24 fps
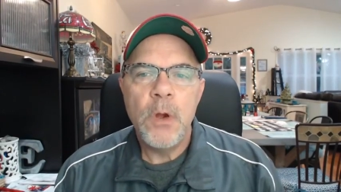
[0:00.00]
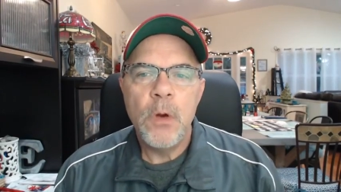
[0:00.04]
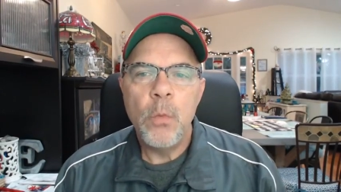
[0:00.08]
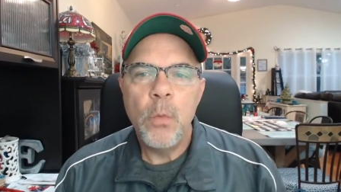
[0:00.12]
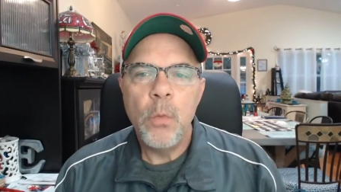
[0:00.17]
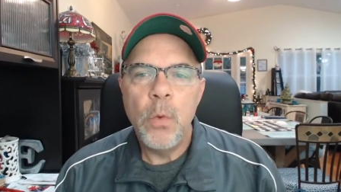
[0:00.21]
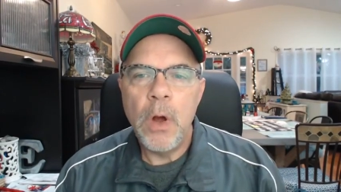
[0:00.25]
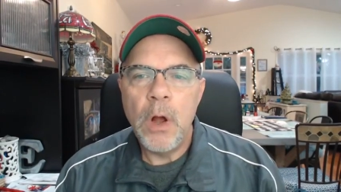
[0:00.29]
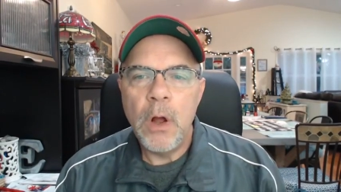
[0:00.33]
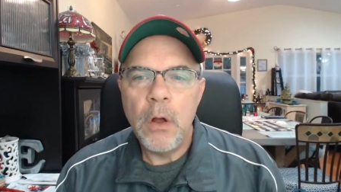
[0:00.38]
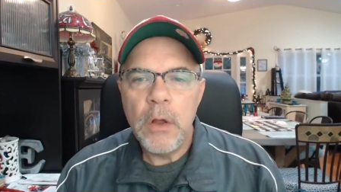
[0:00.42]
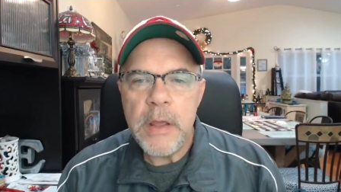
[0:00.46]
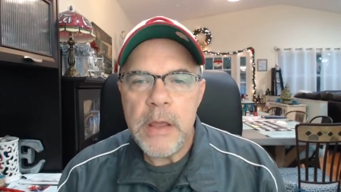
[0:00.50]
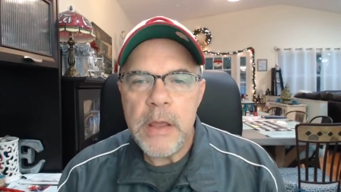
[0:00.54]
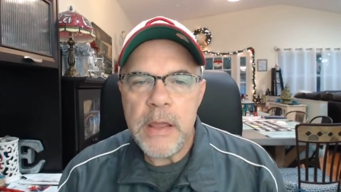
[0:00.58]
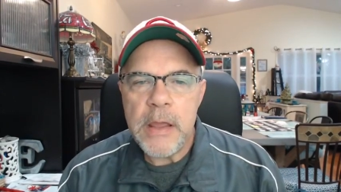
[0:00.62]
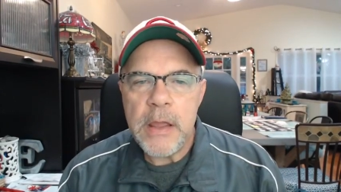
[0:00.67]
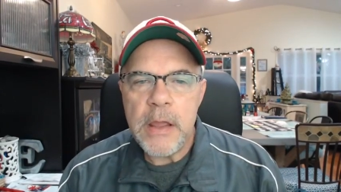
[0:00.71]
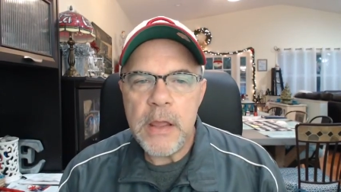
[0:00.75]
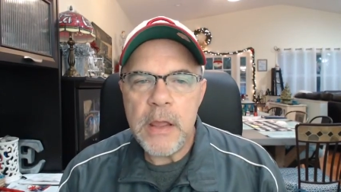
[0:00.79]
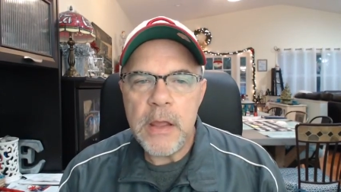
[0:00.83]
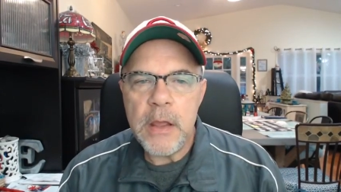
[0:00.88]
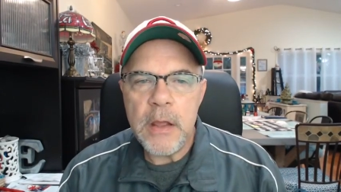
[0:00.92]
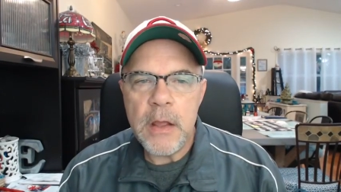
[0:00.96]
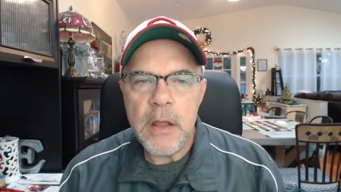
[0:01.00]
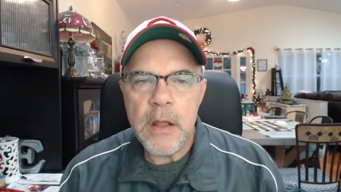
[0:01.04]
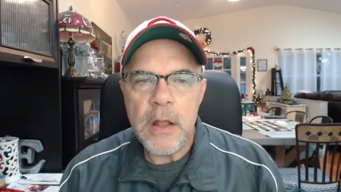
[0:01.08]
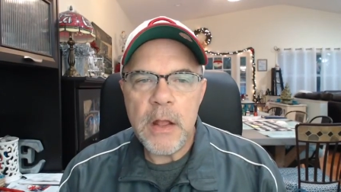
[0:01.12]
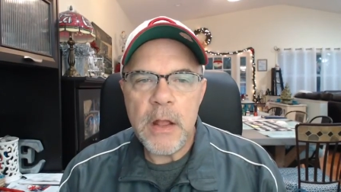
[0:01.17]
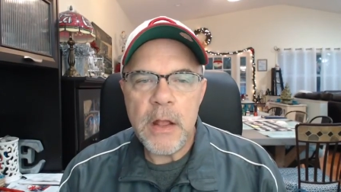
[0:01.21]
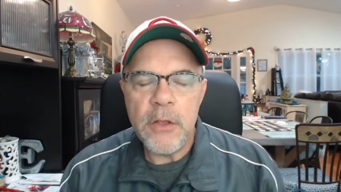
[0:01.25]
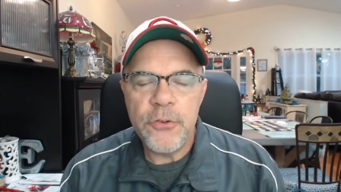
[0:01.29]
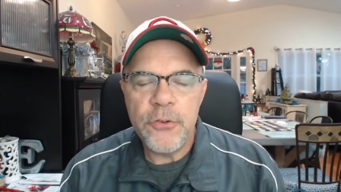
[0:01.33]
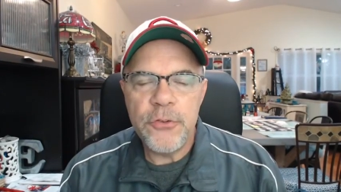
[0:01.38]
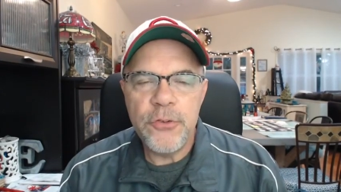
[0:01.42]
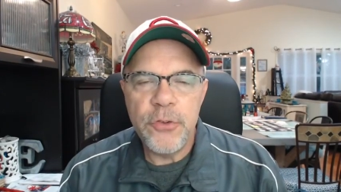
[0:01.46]
Well, he
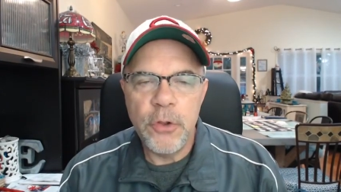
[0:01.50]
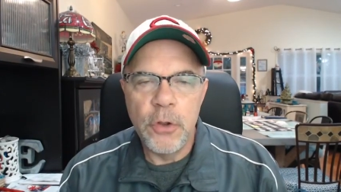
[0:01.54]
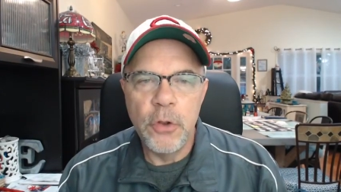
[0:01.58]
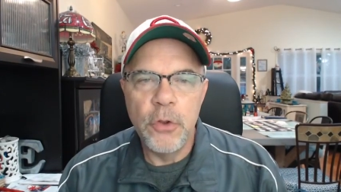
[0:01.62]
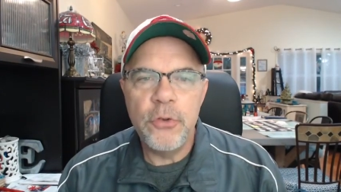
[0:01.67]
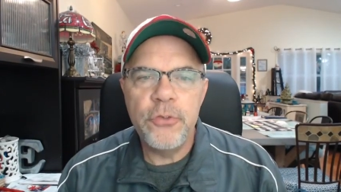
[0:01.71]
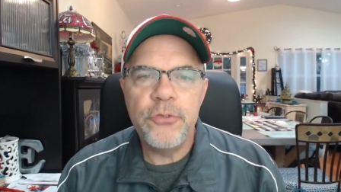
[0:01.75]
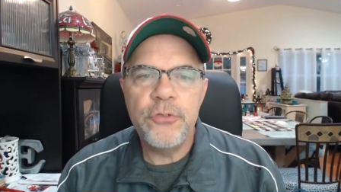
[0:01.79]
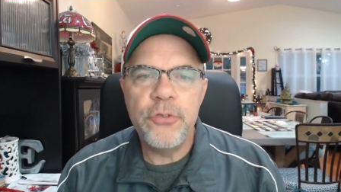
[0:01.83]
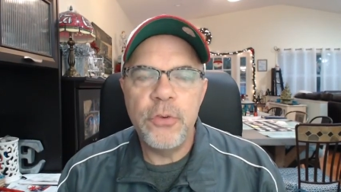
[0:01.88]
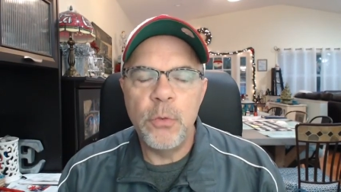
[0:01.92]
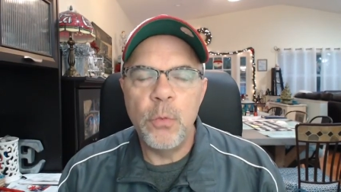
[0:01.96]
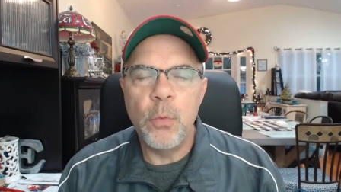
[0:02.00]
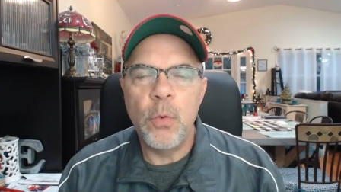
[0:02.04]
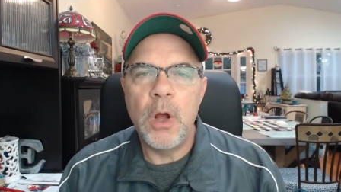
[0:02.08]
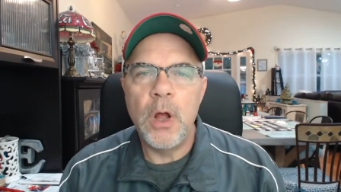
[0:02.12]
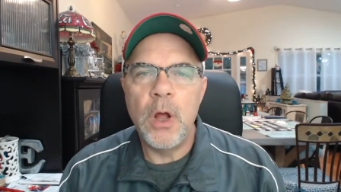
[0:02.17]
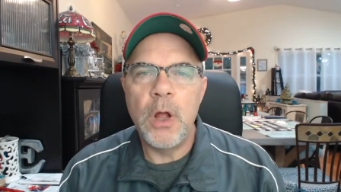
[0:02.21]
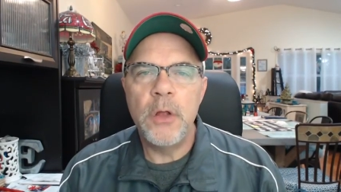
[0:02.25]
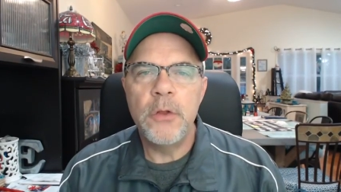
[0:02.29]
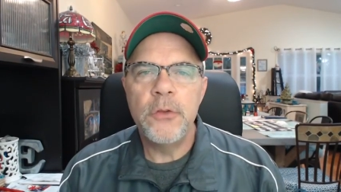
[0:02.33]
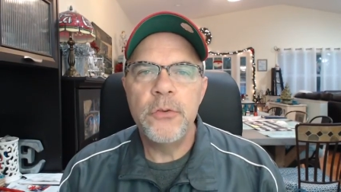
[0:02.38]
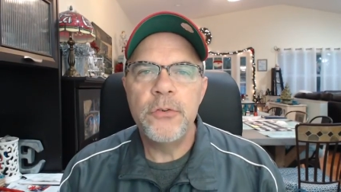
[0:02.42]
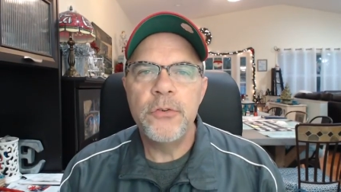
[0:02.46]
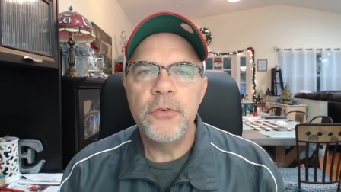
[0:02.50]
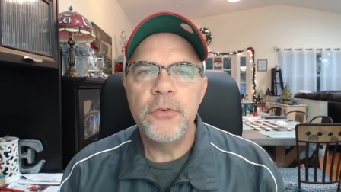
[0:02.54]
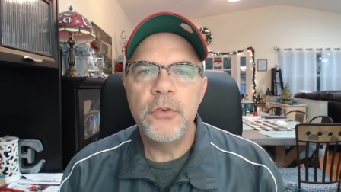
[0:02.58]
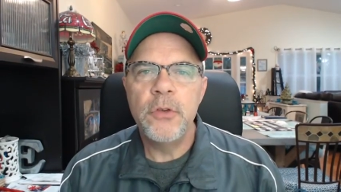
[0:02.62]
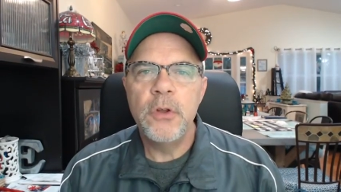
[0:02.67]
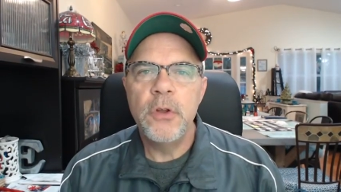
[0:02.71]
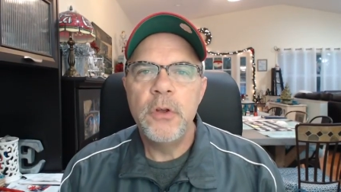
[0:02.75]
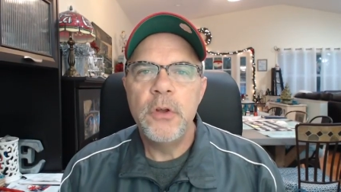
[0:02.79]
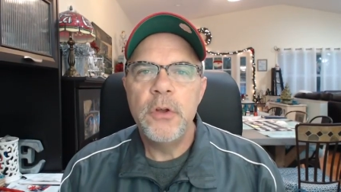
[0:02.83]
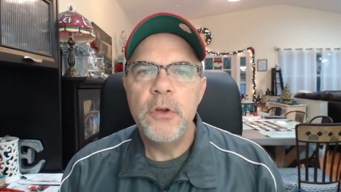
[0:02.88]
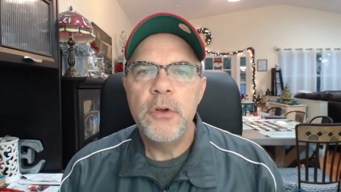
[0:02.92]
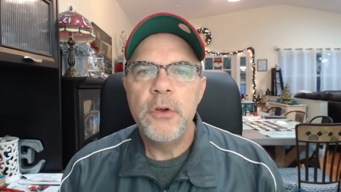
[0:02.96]
his solution was
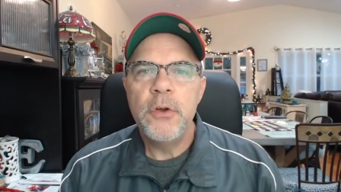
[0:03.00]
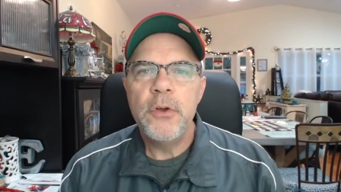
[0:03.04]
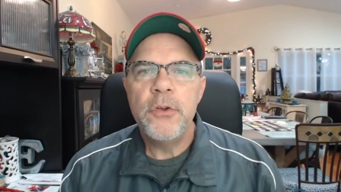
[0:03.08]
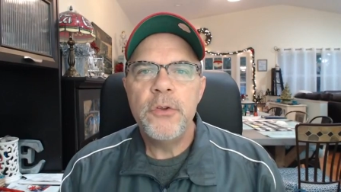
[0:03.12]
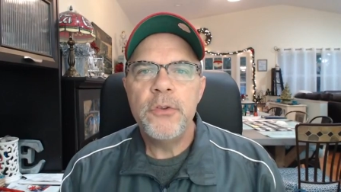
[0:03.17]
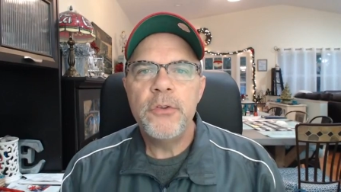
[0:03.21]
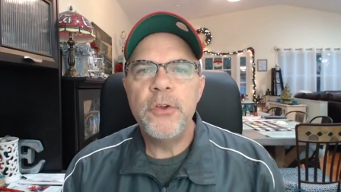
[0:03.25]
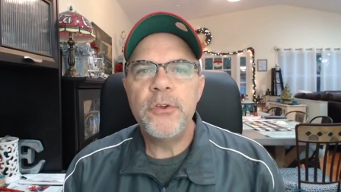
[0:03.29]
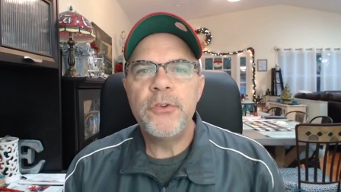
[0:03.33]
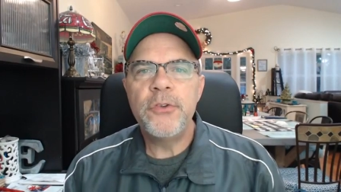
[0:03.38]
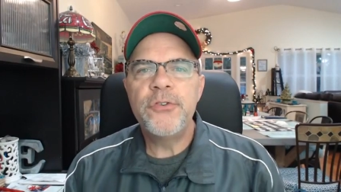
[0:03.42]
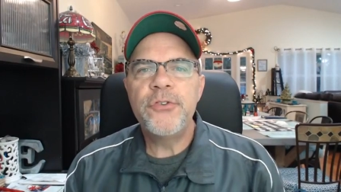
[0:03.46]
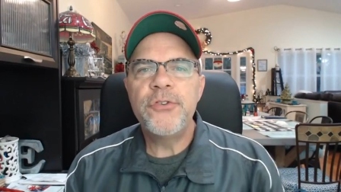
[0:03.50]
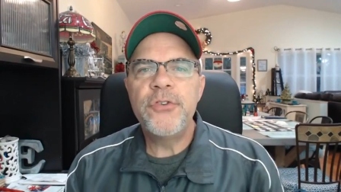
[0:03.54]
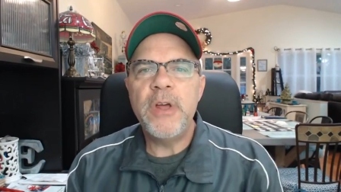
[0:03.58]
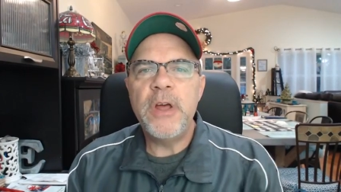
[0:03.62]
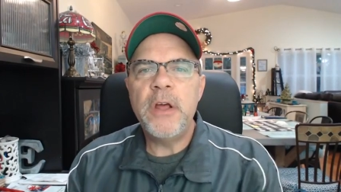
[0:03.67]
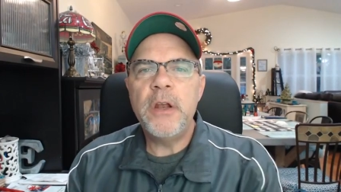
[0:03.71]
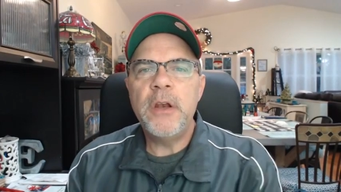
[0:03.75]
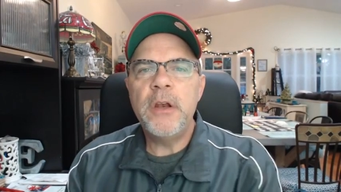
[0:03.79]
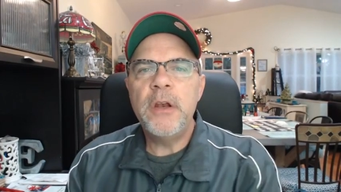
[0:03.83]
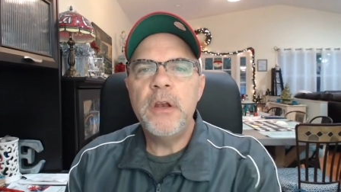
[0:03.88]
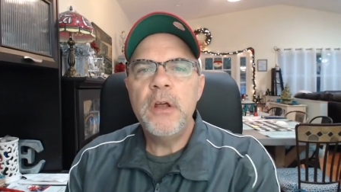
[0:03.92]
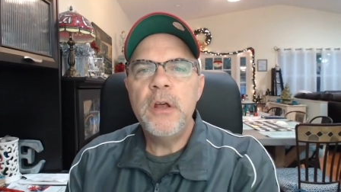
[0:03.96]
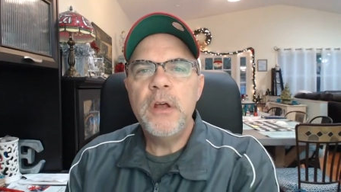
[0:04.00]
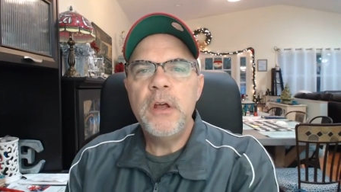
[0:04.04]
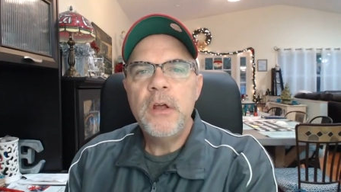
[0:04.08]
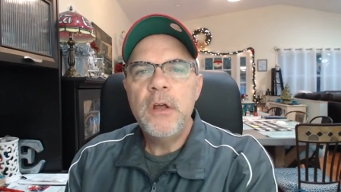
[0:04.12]
to send